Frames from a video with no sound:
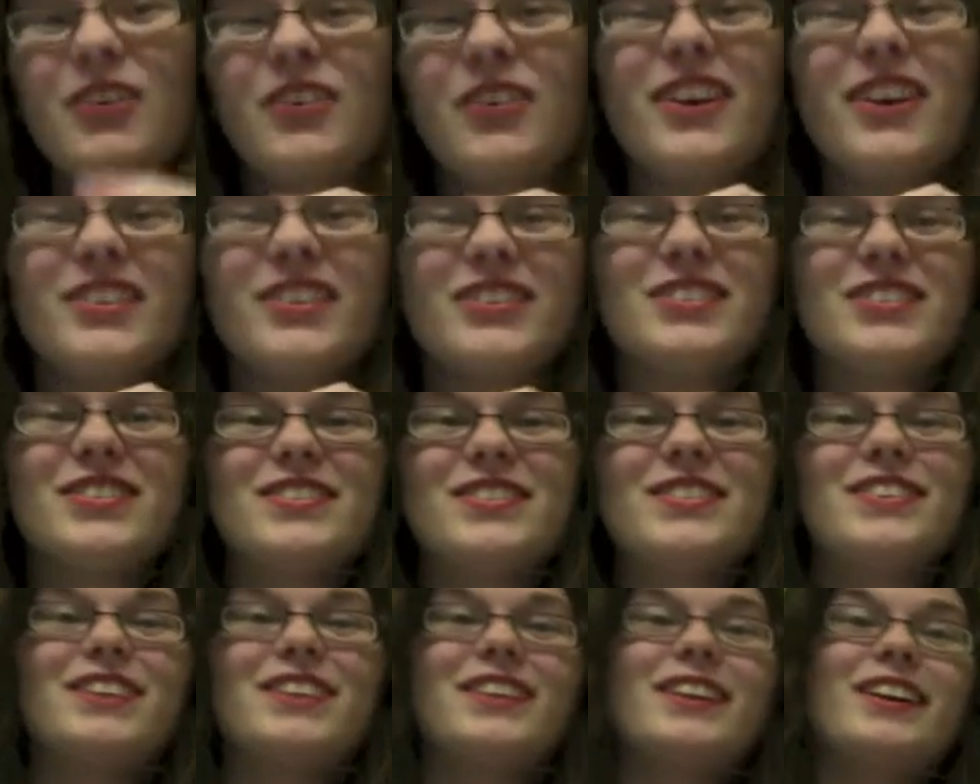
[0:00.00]
It was
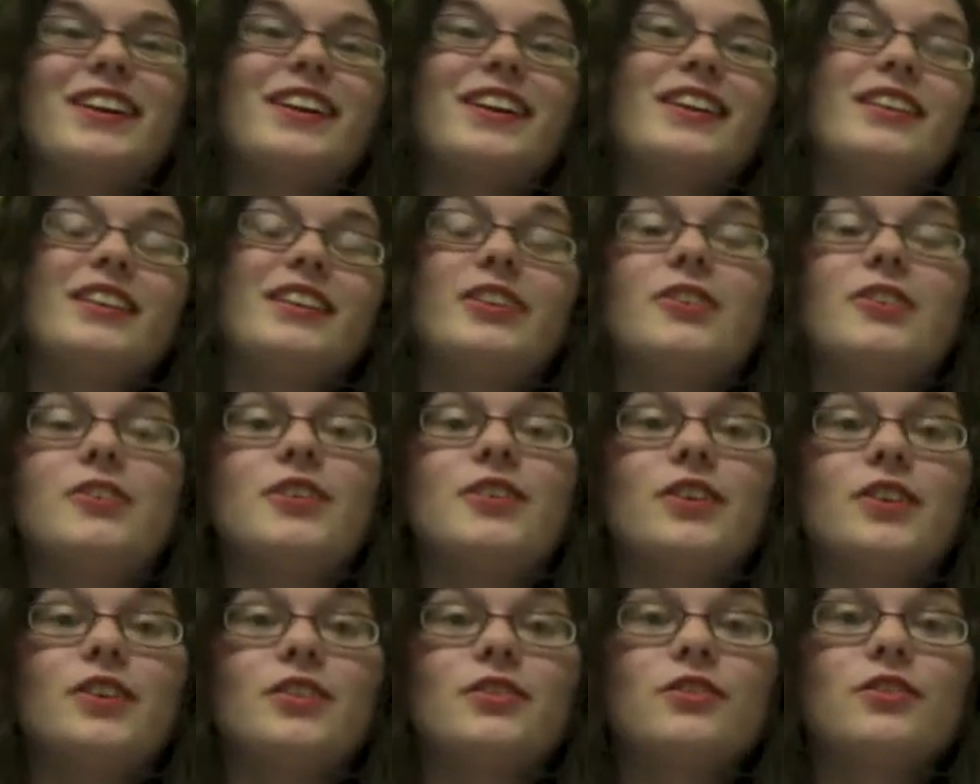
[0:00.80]
like just before spring
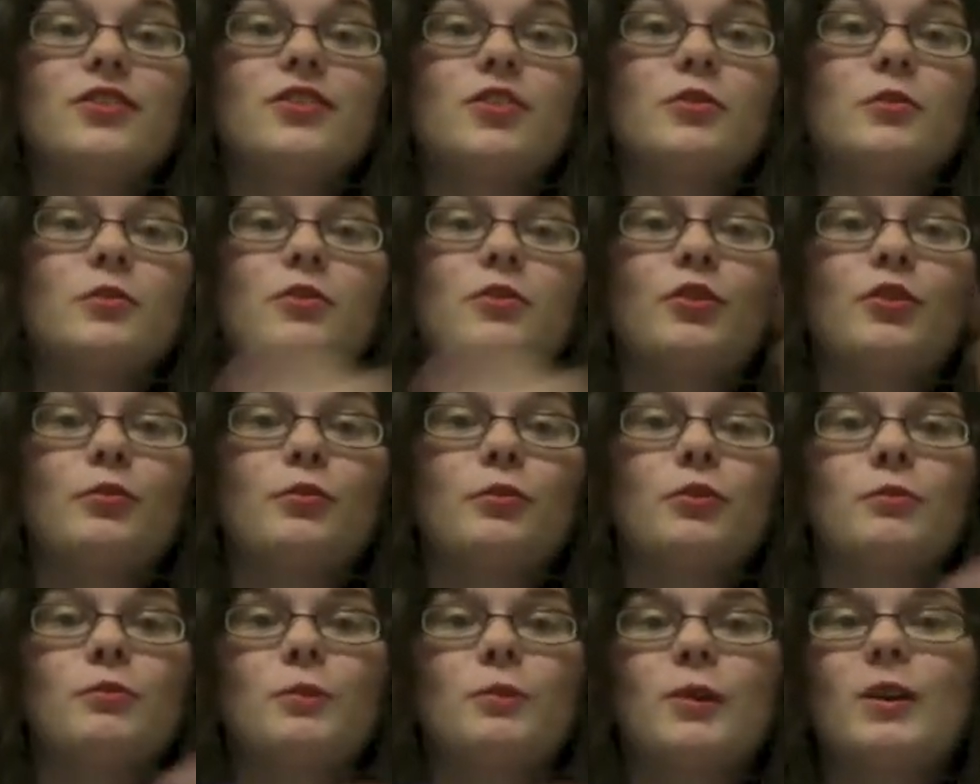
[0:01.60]
break, and
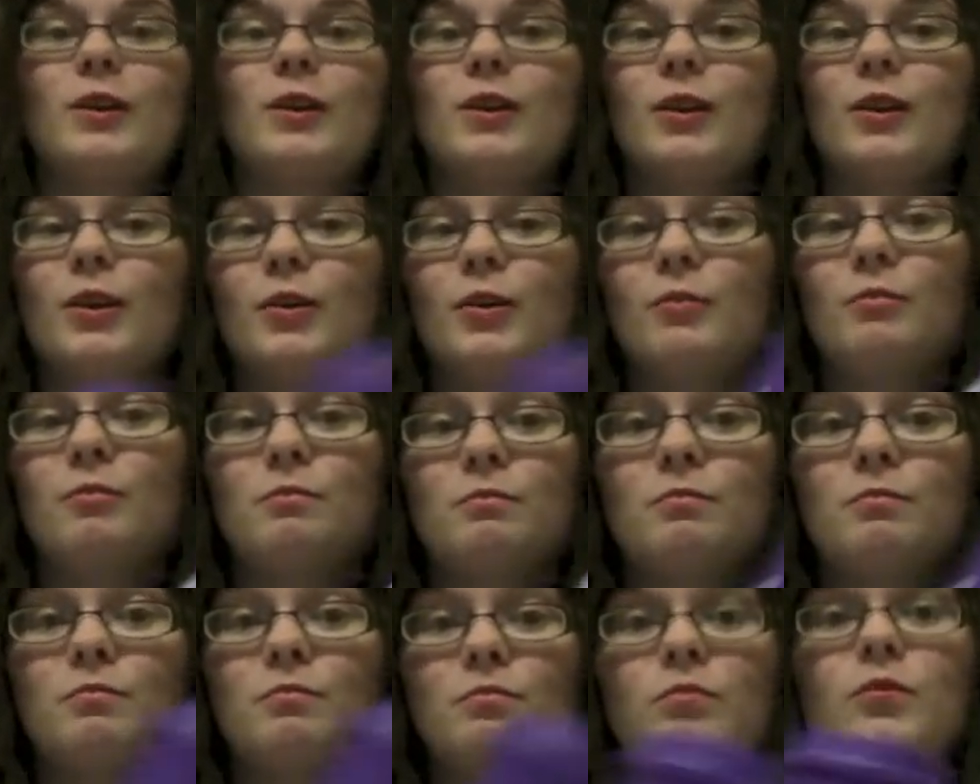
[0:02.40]

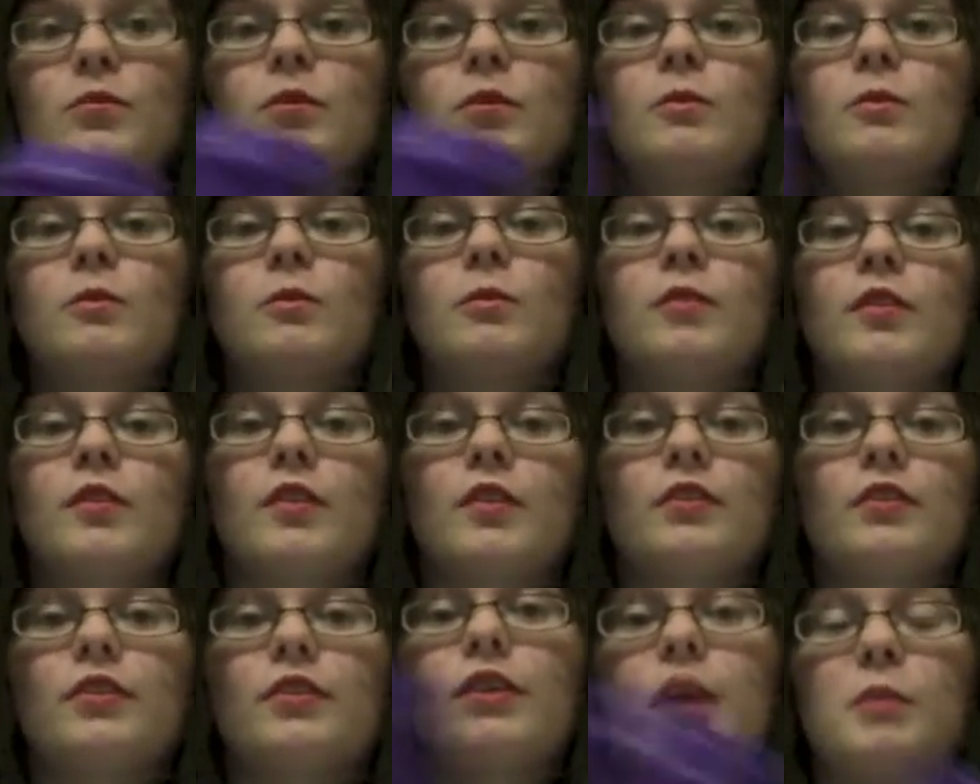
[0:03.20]
since I'm in LA,
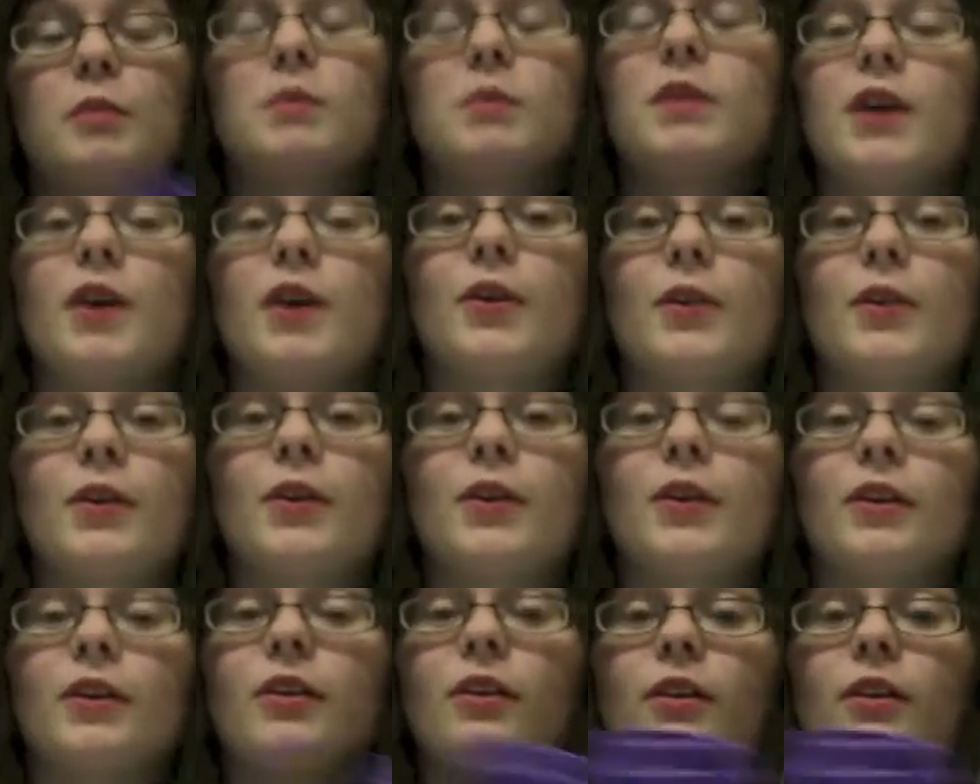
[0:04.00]
um,
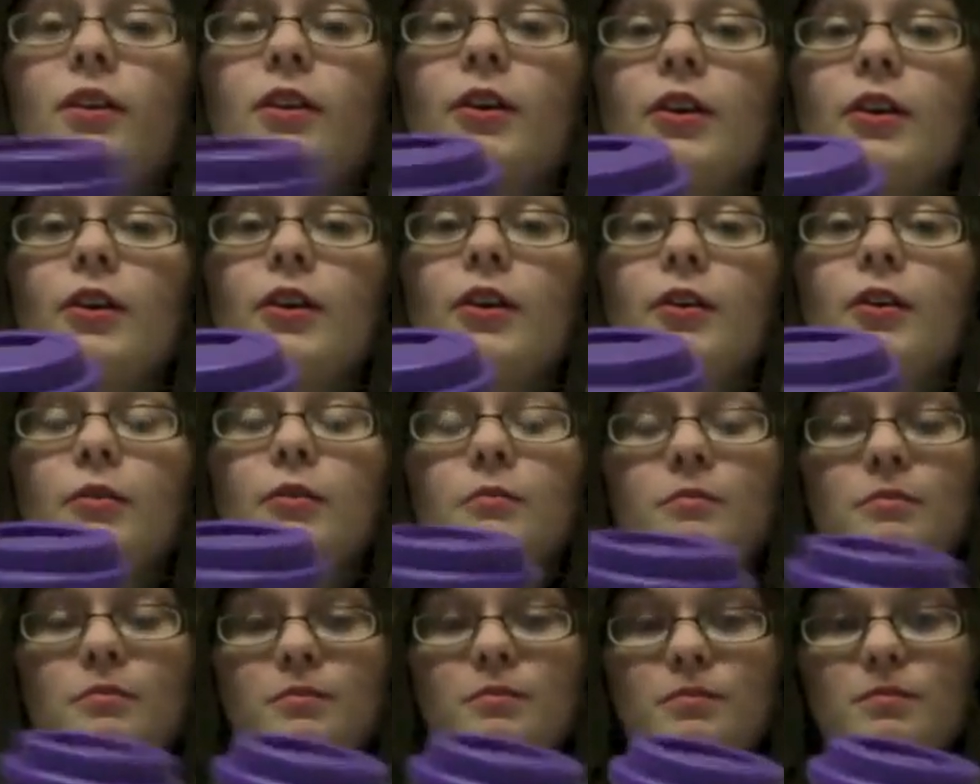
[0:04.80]

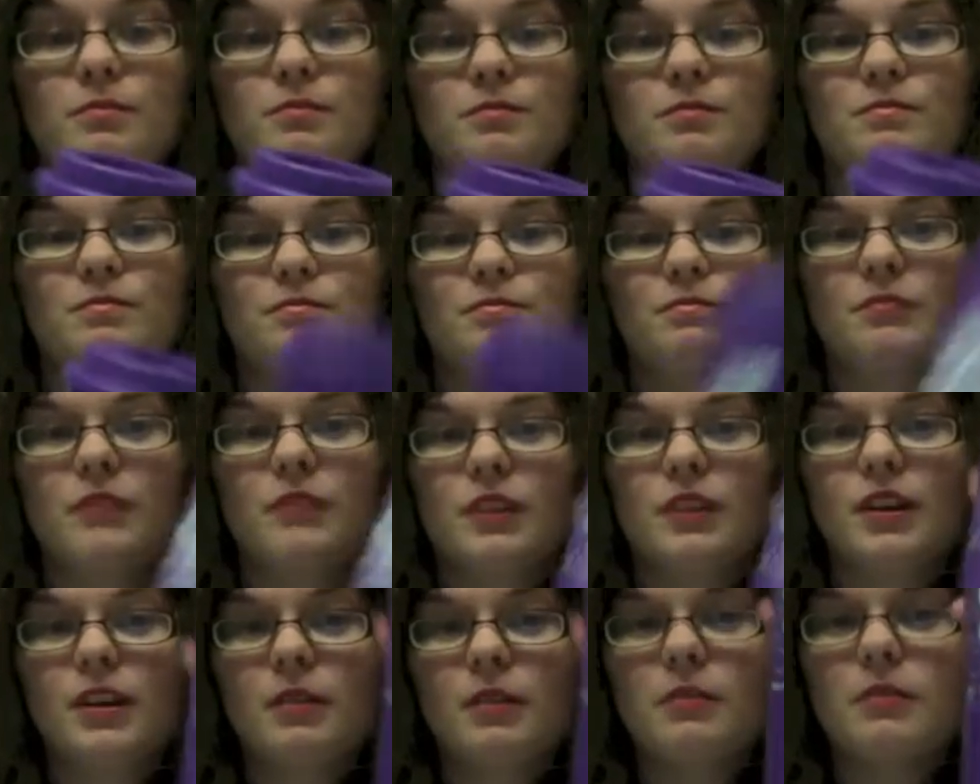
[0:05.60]
it's like, hey,
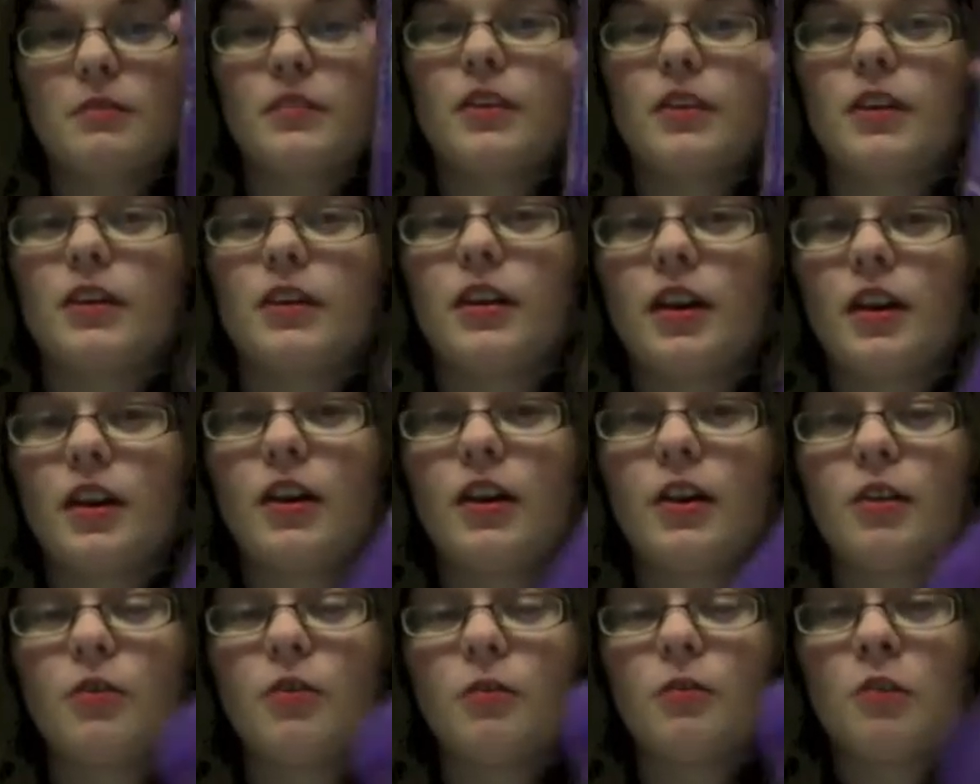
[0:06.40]

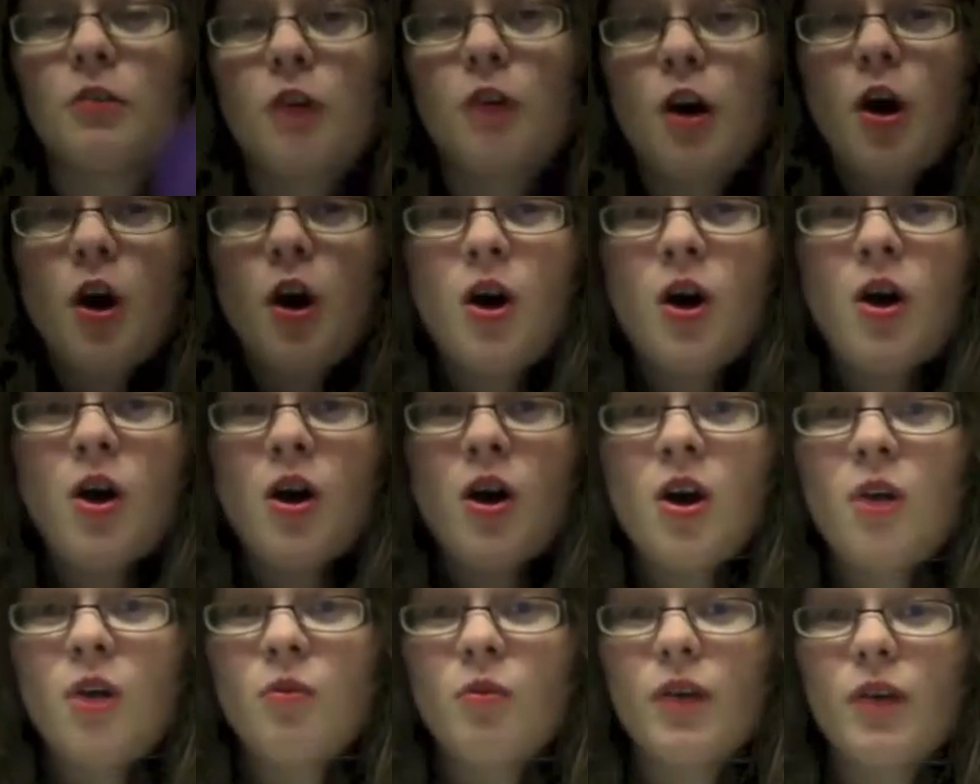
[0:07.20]
why not get one of
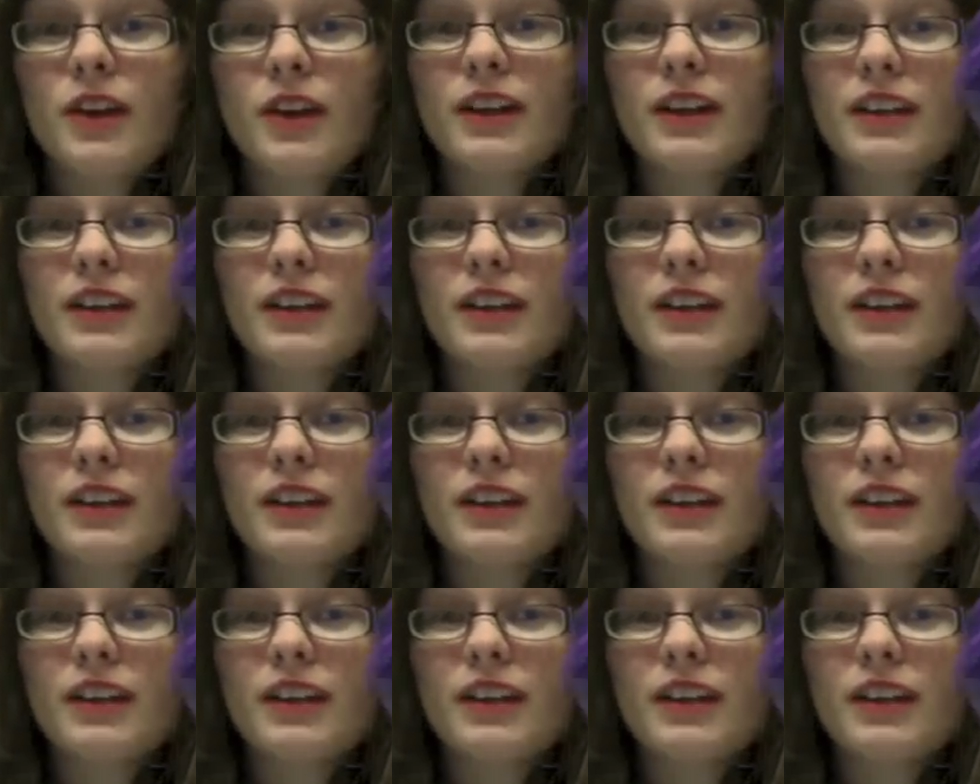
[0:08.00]
these?